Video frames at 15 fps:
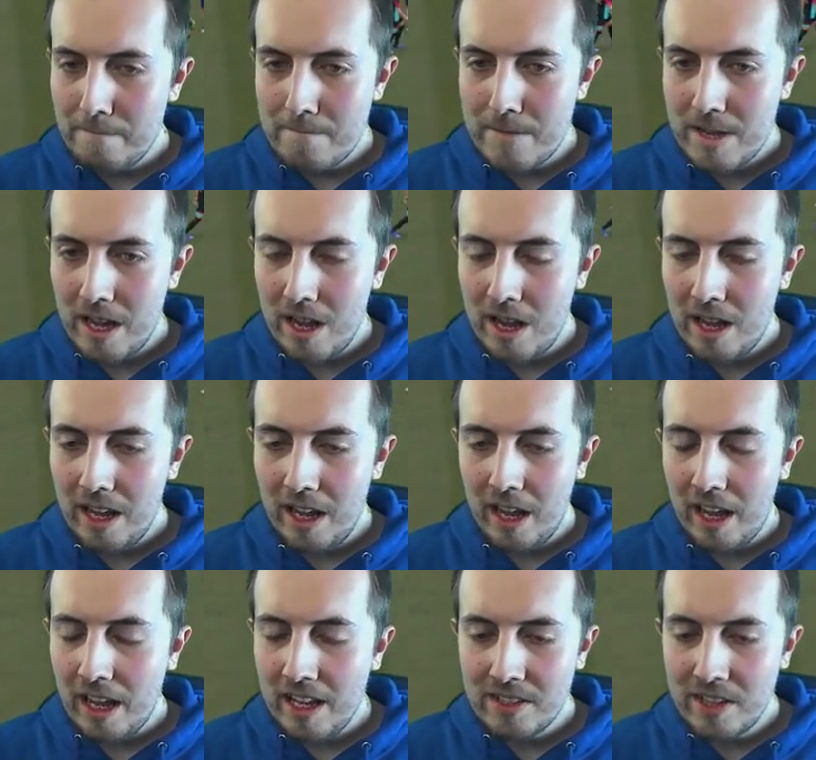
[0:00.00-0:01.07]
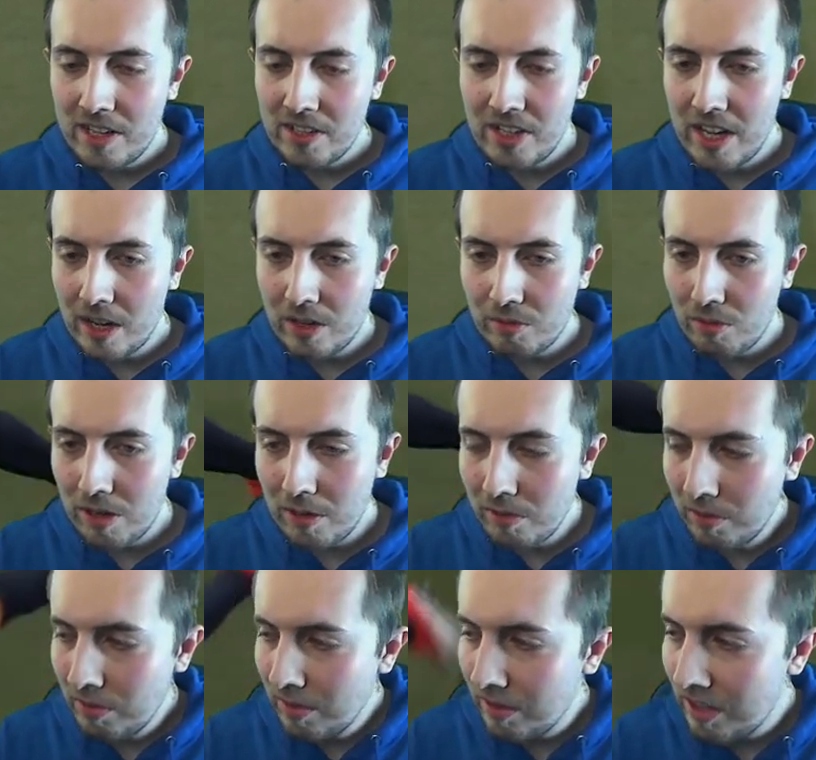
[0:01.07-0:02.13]
It's actually unreal.
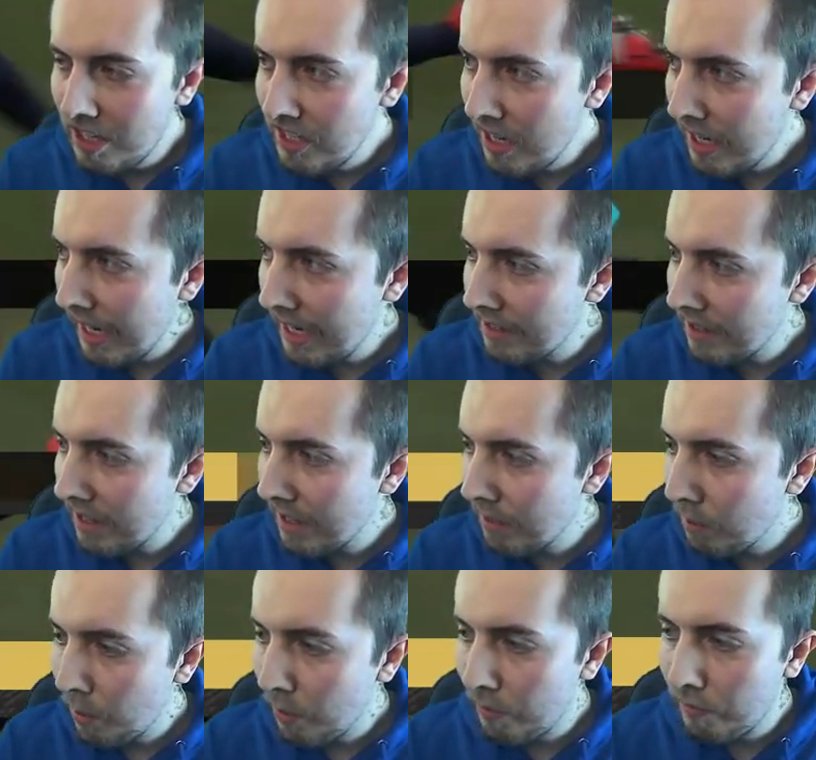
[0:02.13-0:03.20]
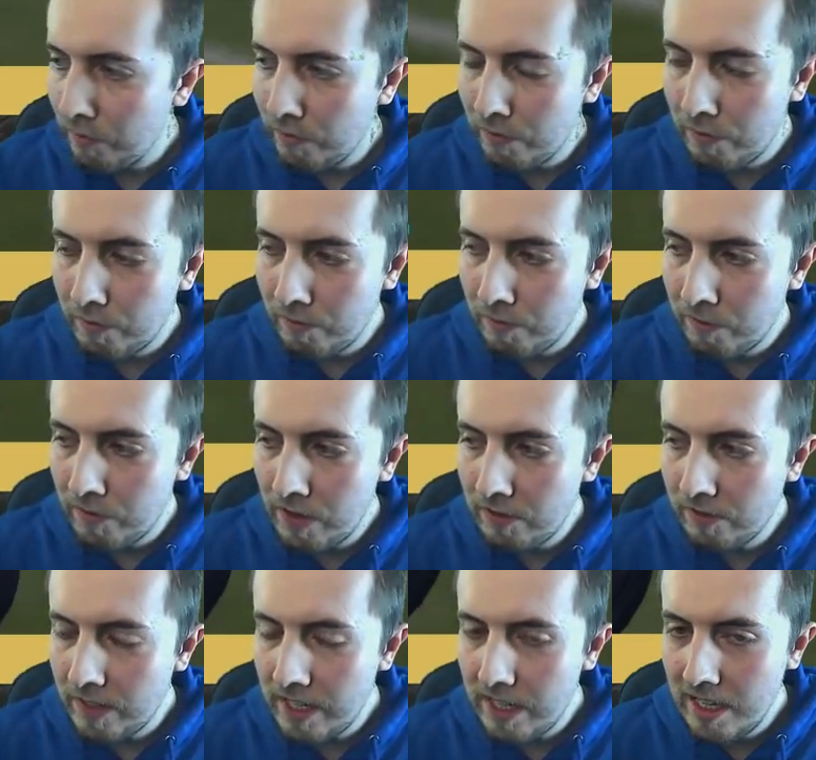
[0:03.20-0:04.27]
This guy has like, what,
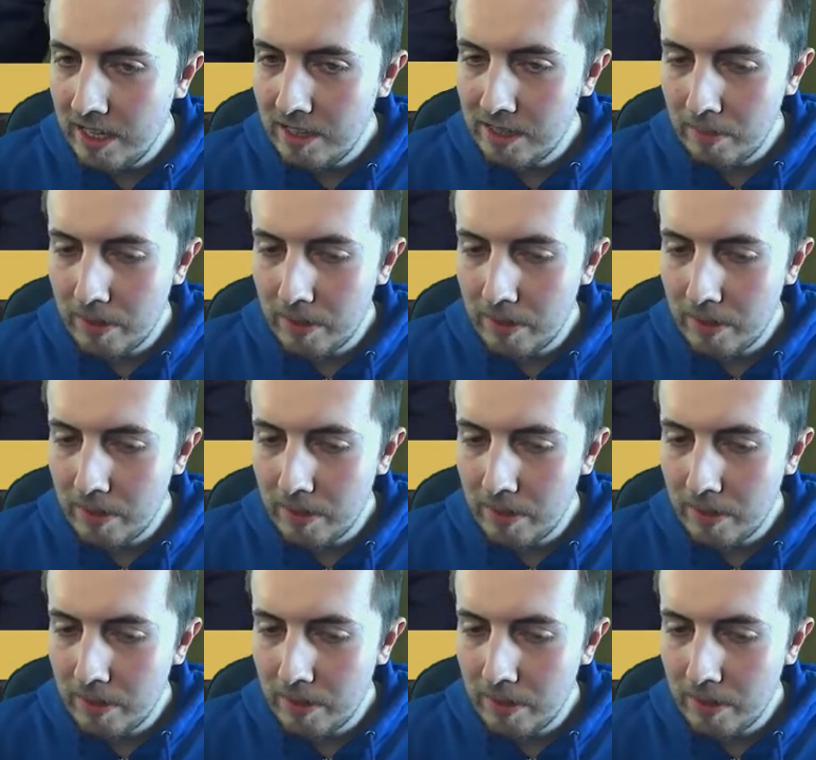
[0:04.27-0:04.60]
50-something